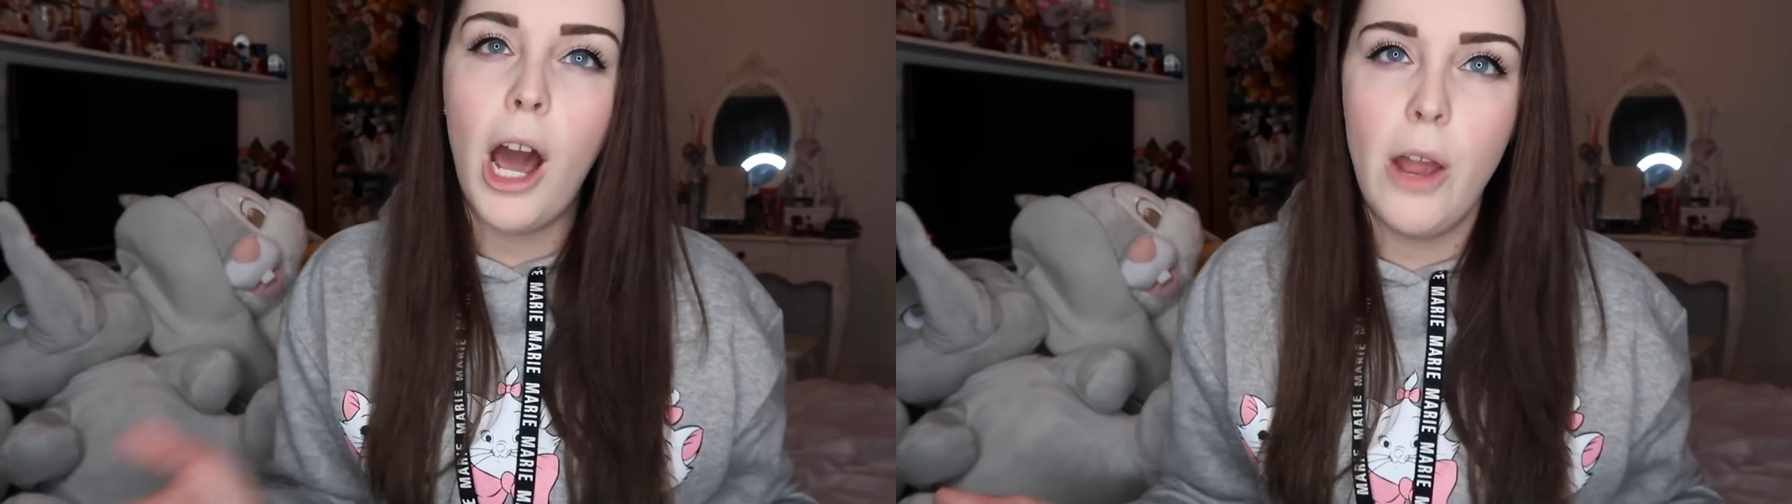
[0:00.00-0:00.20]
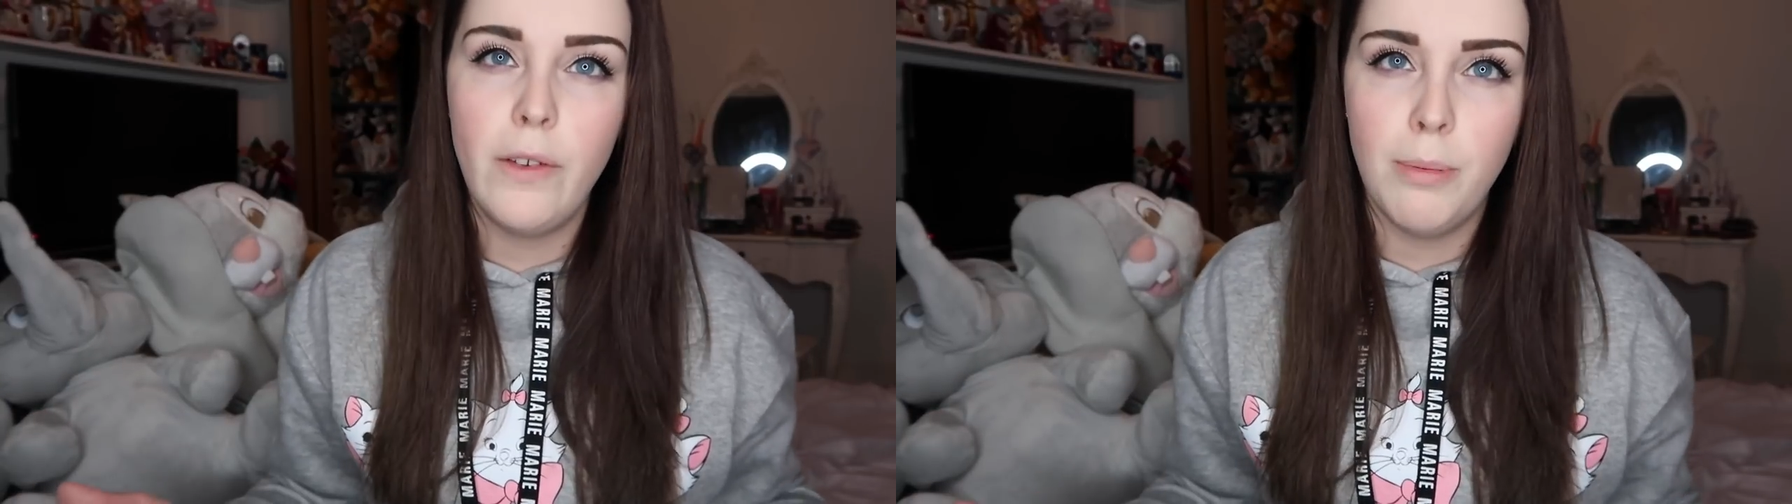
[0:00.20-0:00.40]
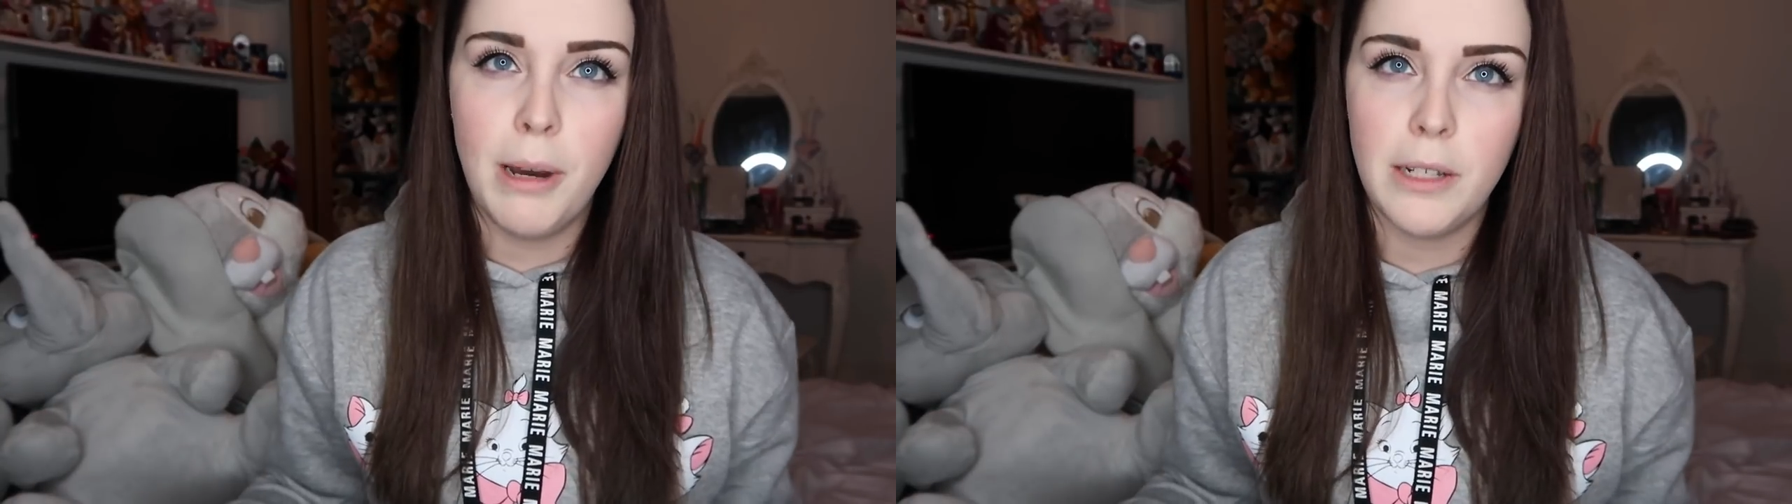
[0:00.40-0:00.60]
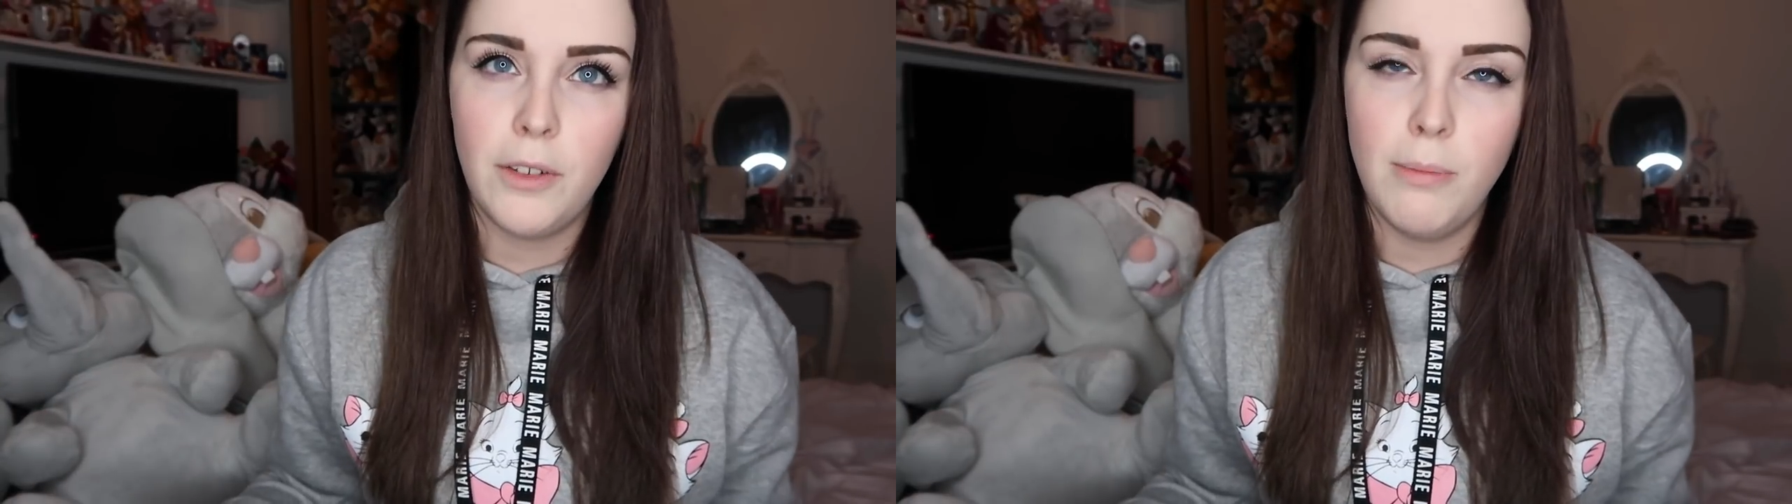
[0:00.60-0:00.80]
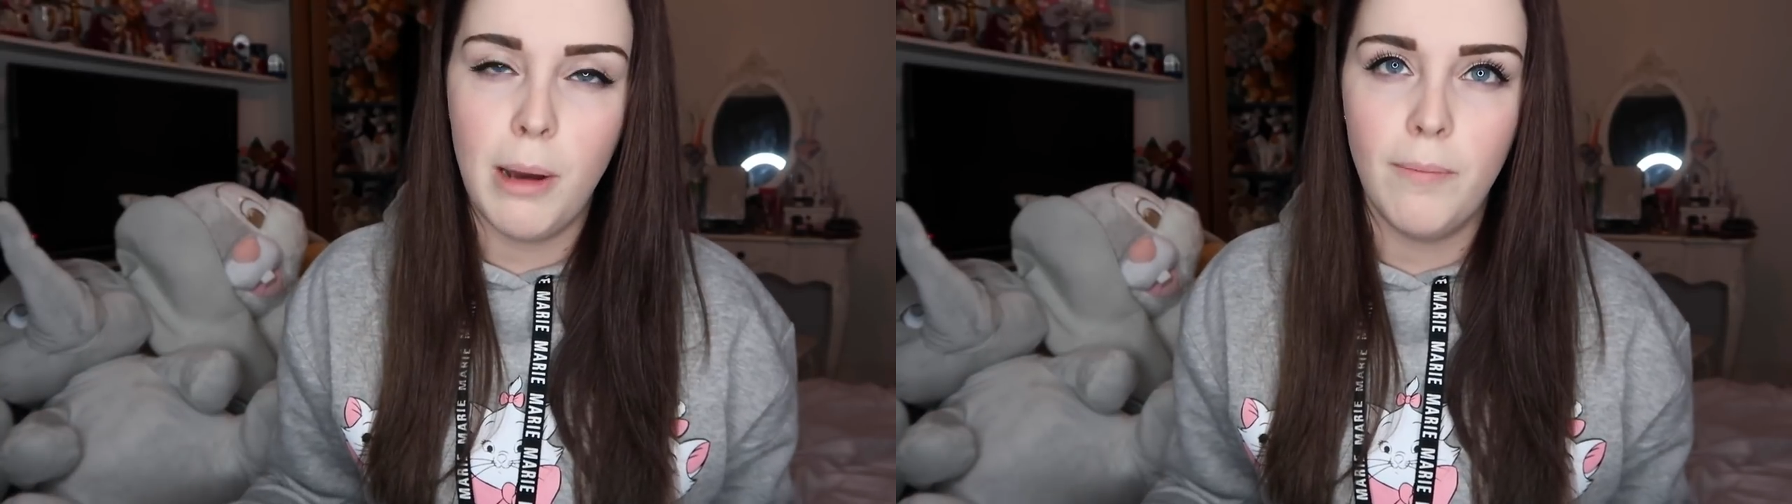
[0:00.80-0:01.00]
over the past
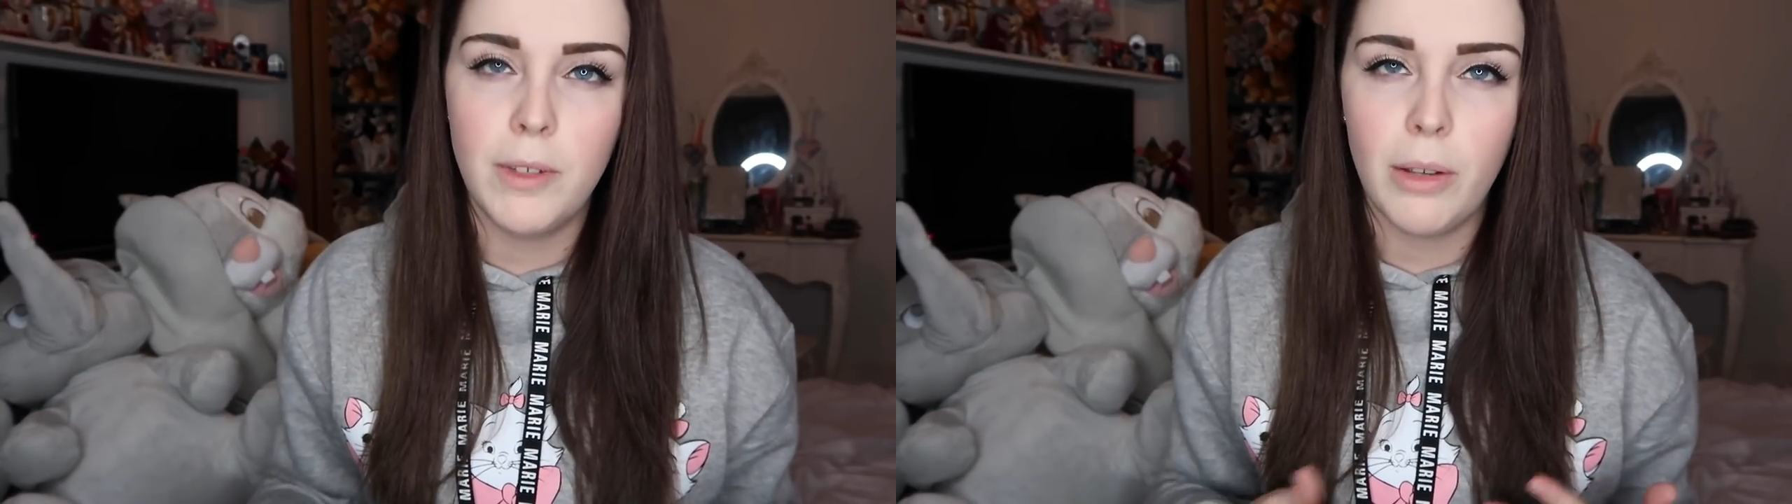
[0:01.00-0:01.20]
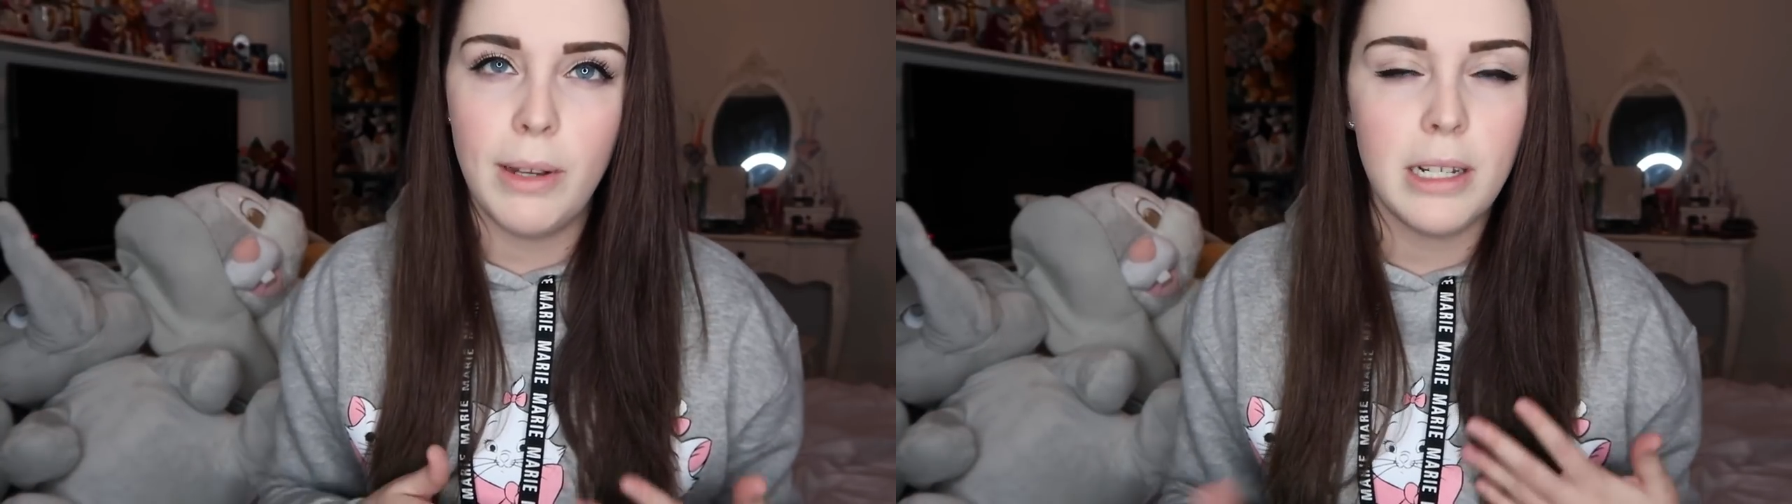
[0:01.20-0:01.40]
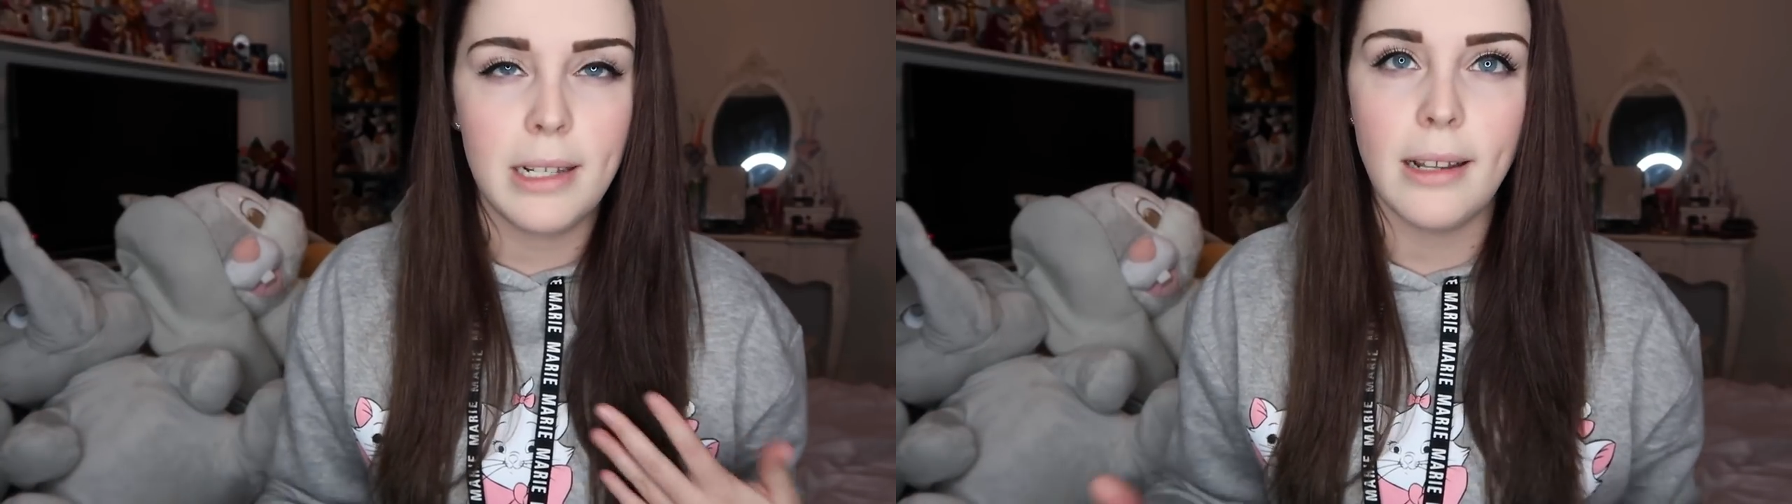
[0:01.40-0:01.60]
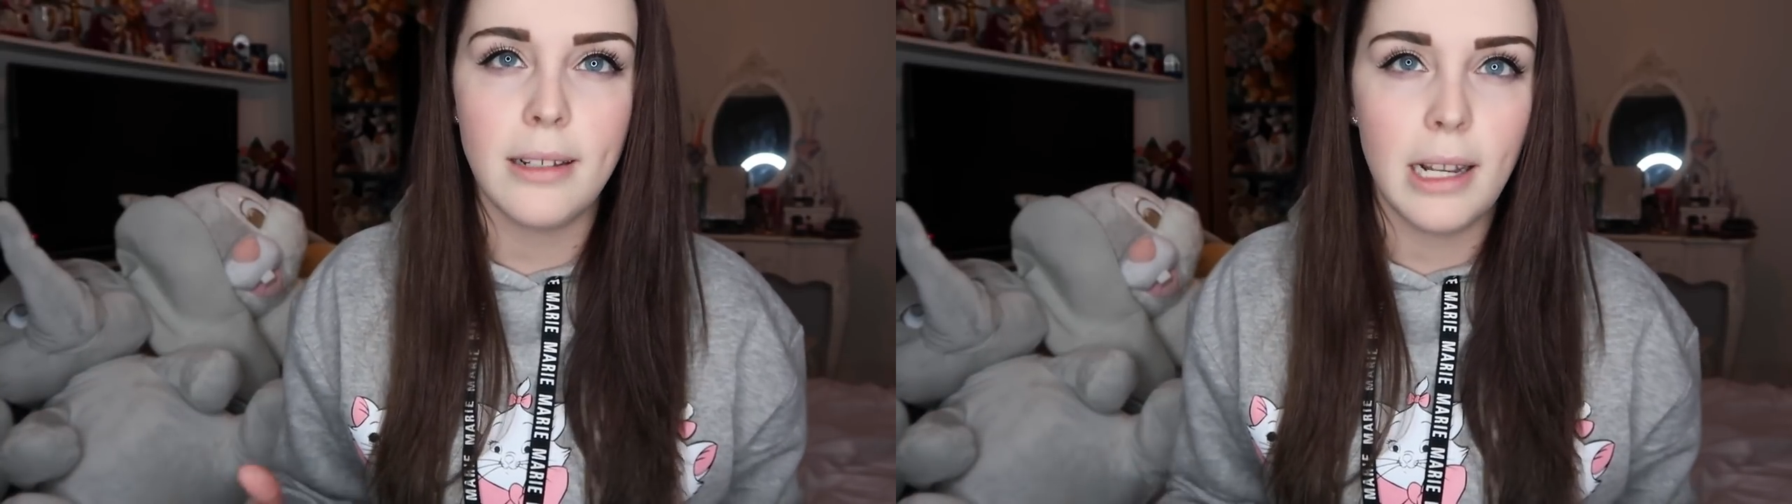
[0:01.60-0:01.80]
few months so it just